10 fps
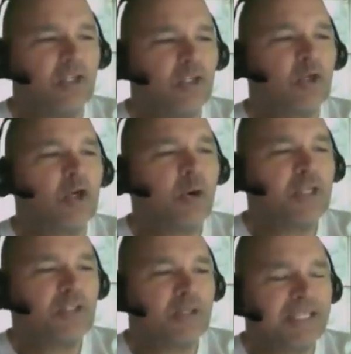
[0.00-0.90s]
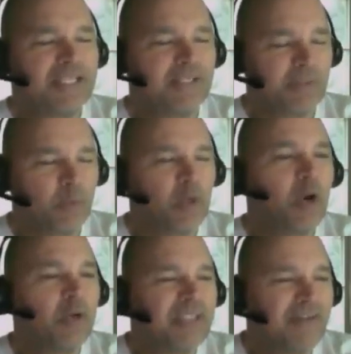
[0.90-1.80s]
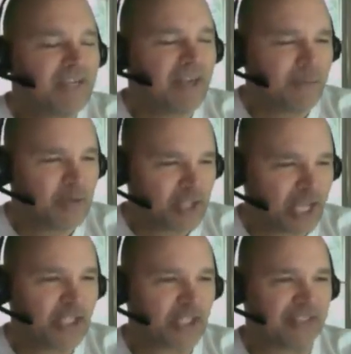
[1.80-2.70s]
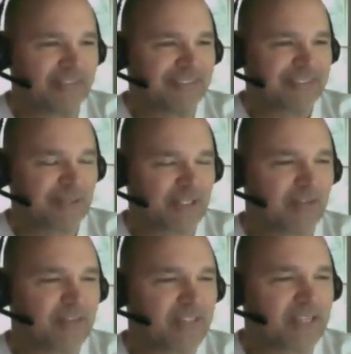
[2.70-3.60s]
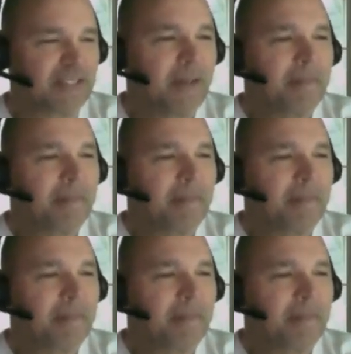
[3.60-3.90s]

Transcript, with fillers: You're going to li- we're going to have a conversation, Christoph says.